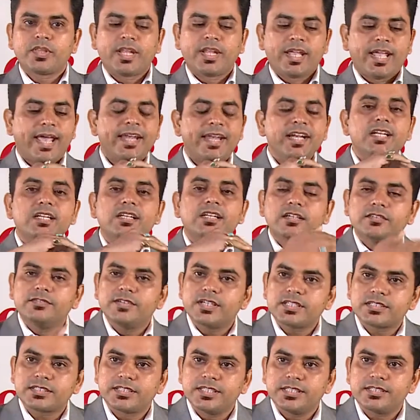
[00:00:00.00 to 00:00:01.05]
and it
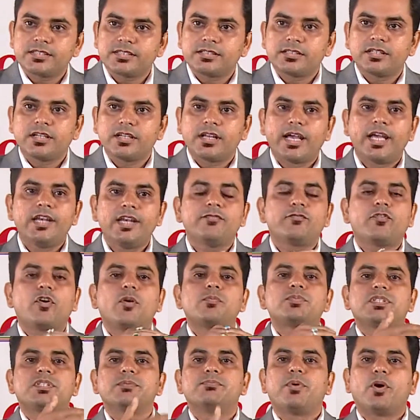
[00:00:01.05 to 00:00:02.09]
covers it and
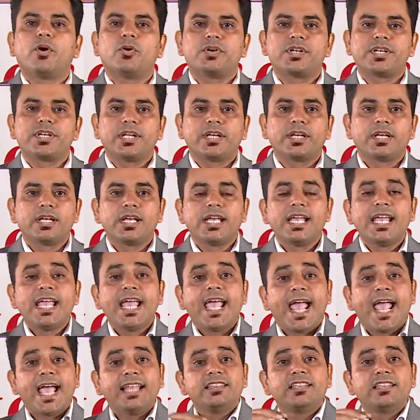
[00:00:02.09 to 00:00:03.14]
forms a boundary,
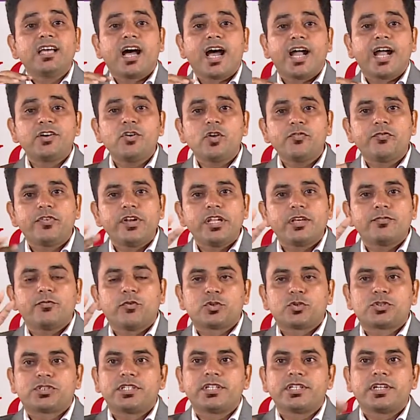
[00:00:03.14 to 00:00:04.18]
and the hydrophilic
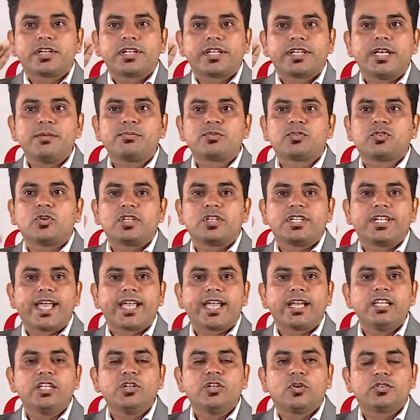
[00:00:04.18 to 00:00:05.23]
portion keeps on
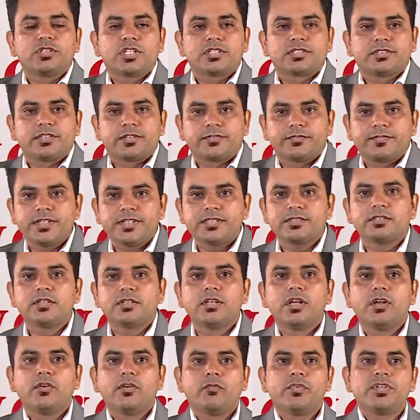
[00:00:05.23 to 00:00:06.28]
dangling on the surface,
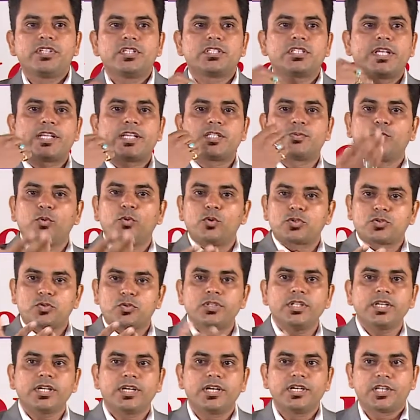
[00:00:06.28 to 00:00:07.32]
which is exposed to
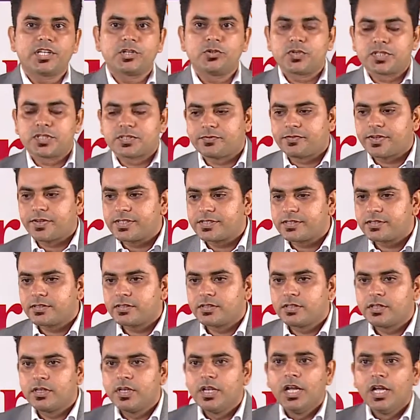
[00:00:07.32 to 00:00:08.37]
the continuous phase.
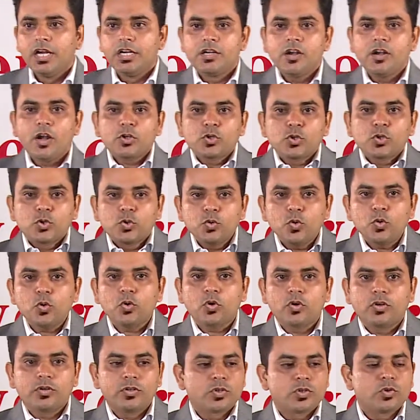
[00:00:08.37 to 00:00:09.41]
Now
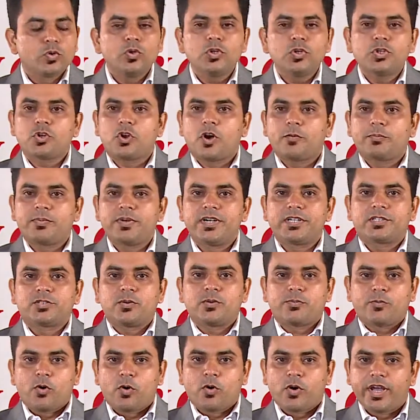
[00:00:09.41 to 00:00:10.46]
two droplets
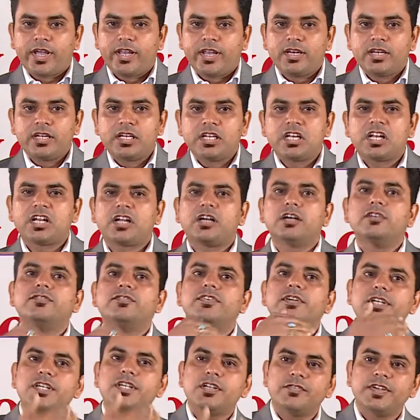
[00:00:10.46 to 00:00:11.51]
of oil
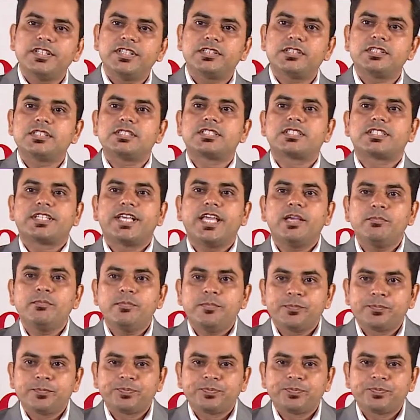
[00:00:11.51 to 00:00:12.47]
covered with same